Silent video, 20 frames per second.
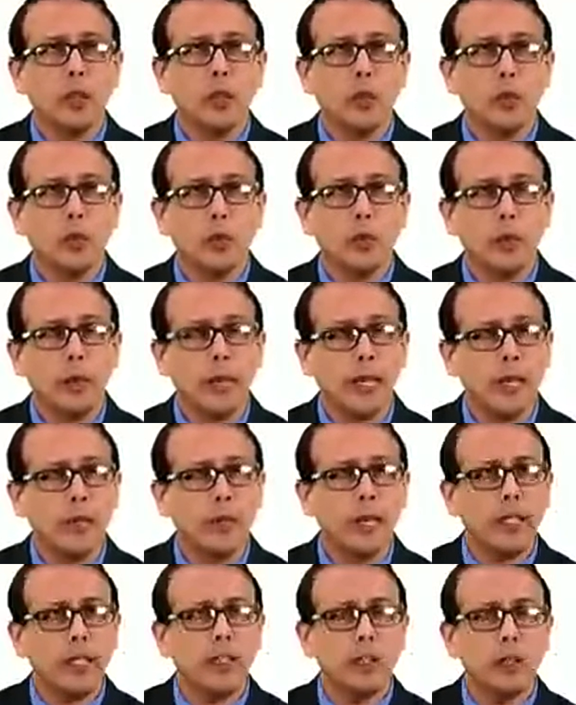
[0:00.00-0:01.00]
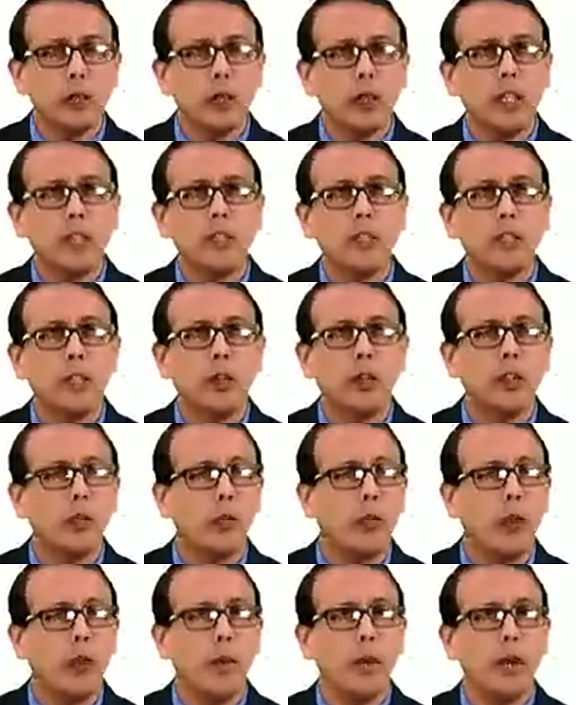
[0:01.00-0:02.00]
So to begin with, students, we know
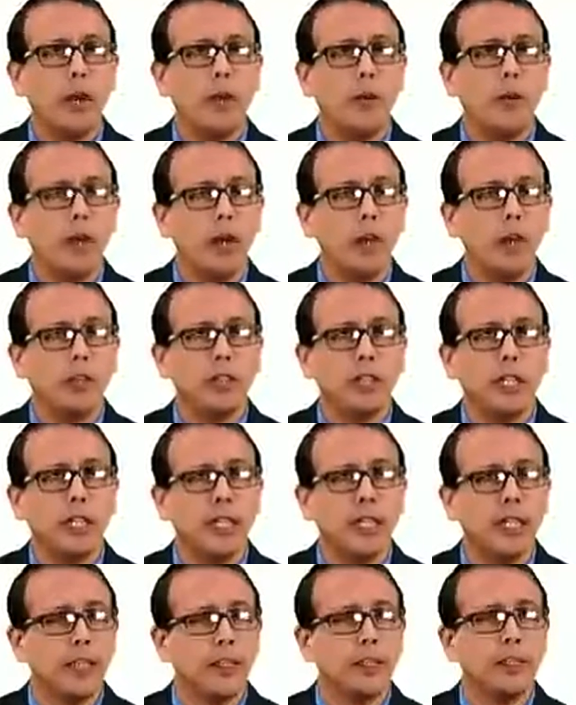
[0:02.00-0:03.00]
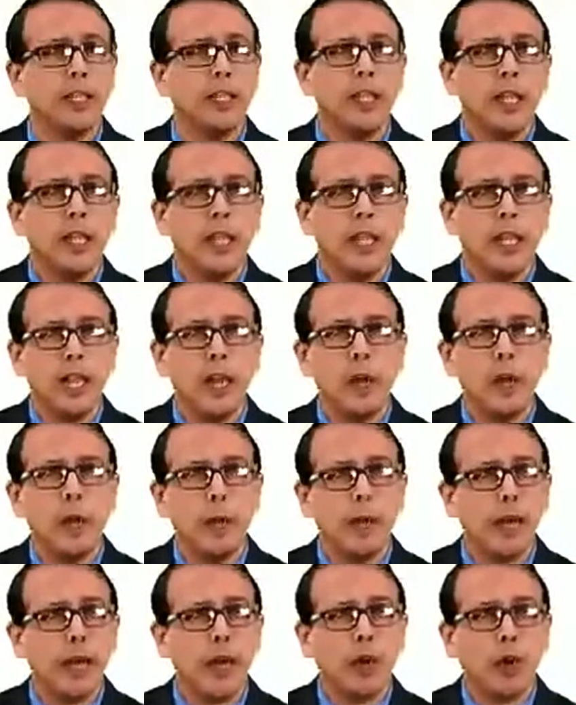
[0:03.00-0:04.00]
the formula of velocity is a
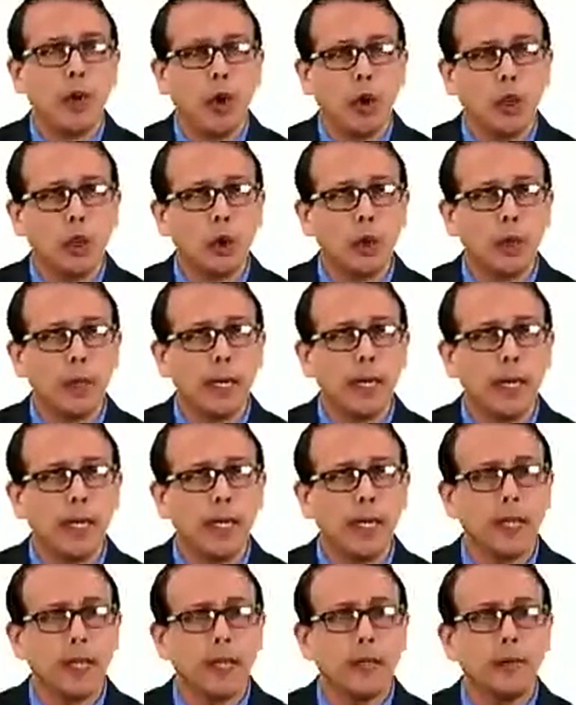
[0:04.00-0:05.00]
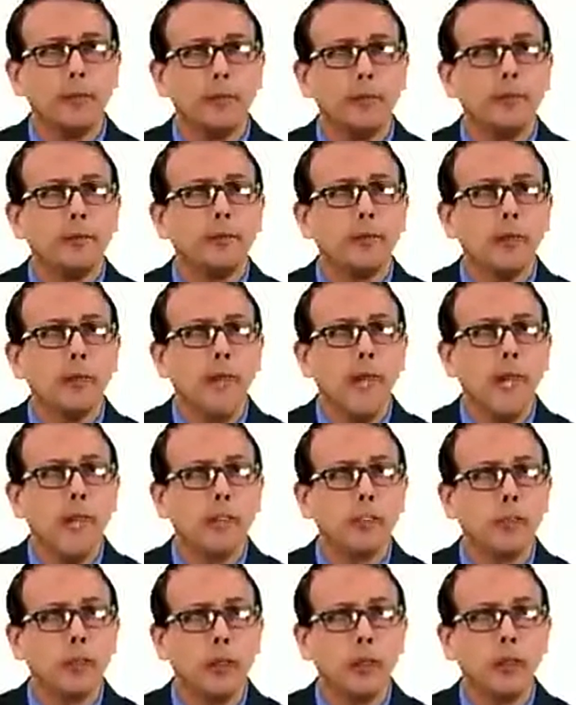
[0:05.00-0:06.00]
omega cos omega t.
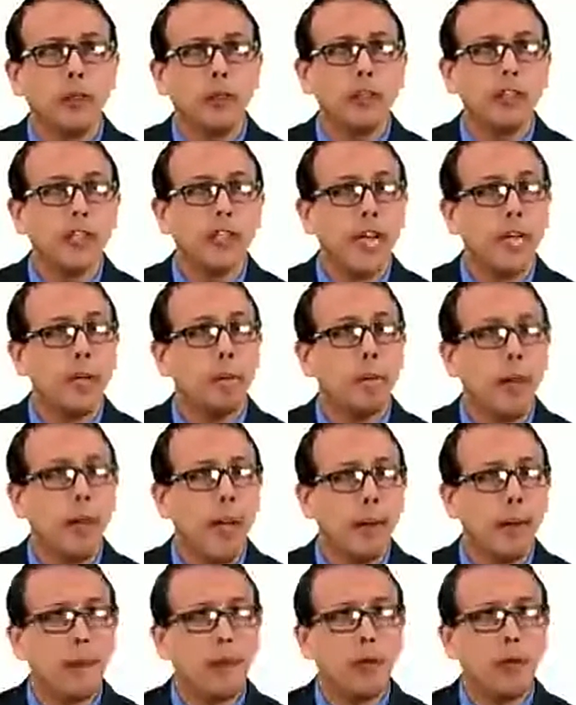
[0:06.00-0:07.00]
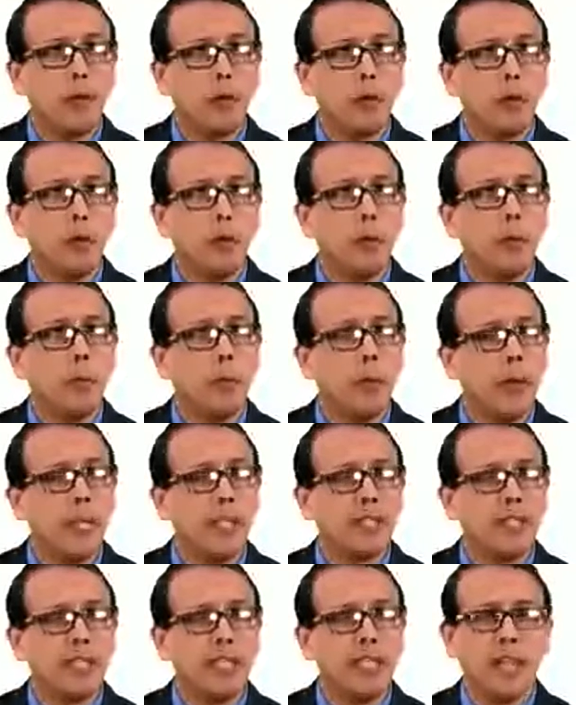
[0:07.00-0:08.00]
As we know, sin pi by 2
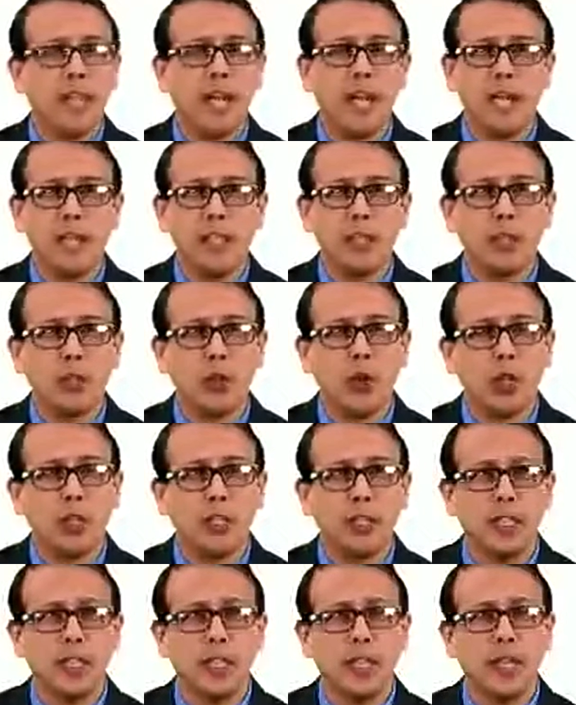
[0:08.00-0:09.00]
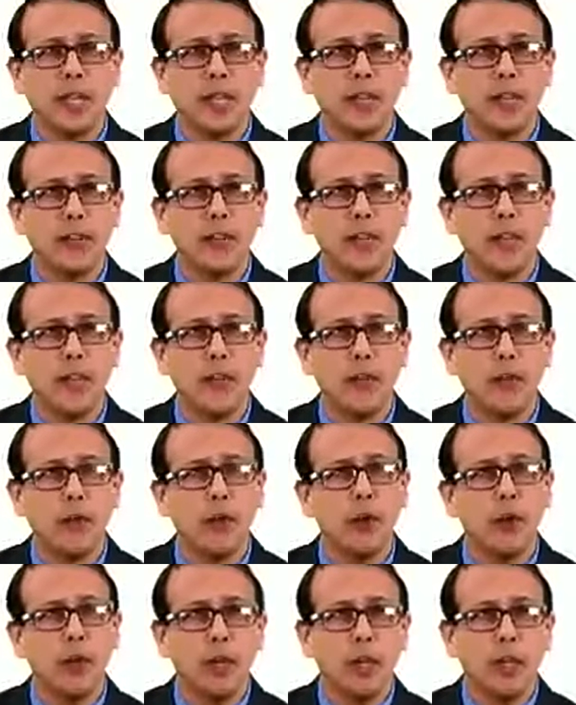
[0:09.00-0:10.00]
plus theta is cos theta.
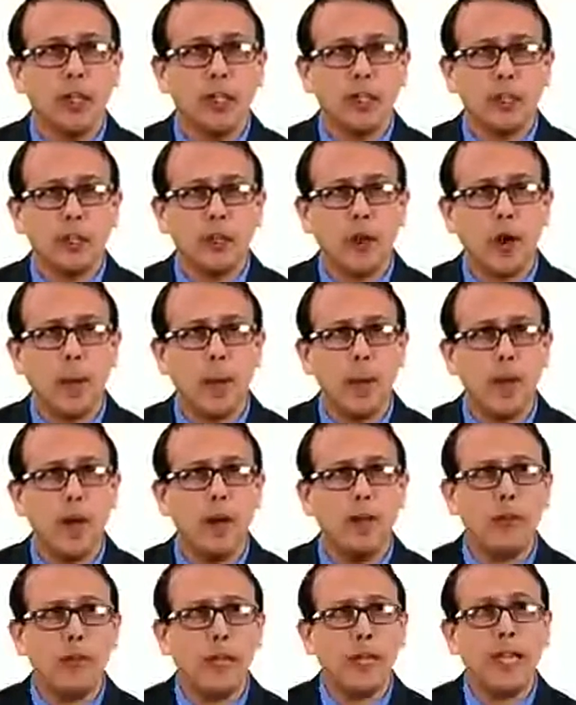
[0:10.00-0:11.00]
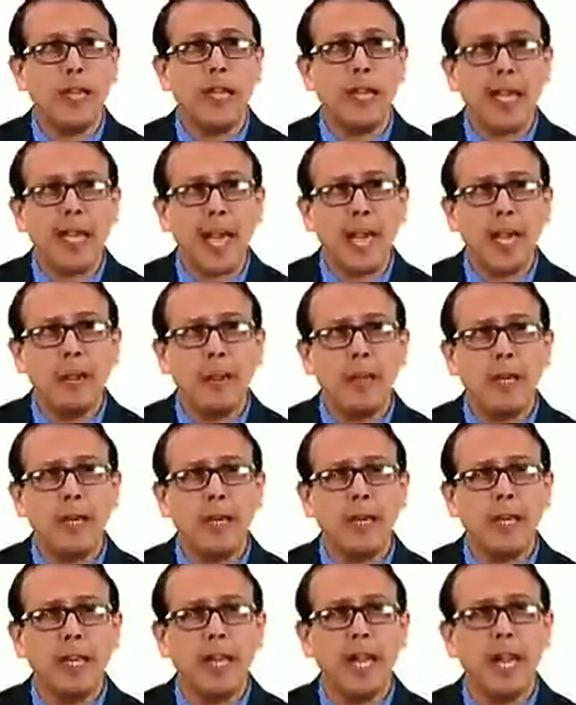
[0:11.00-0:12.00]
Therefore, this formula of V can be
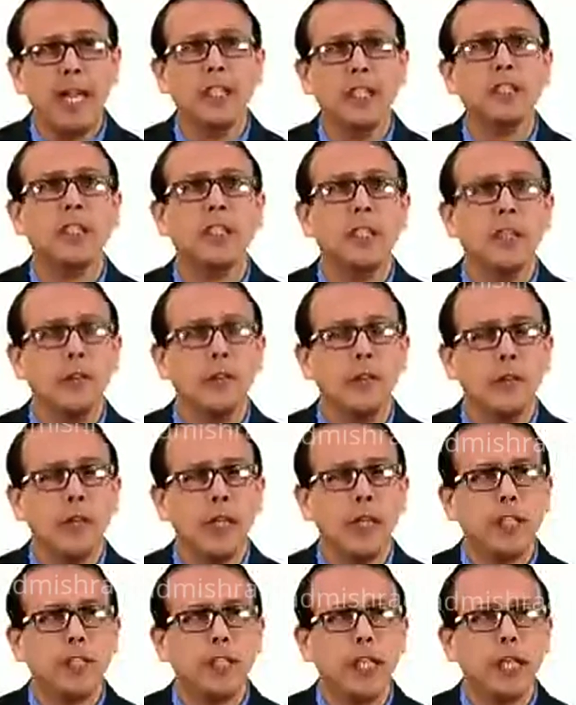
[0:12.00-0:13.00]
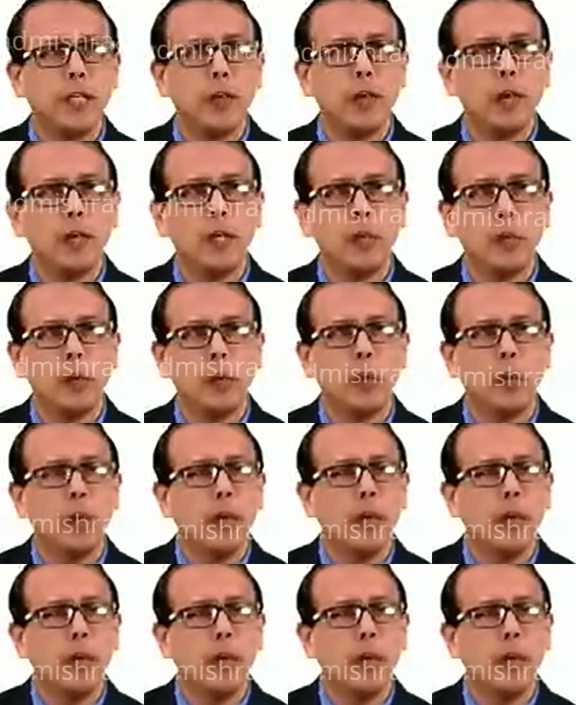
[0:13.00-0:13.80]
written as V is equal to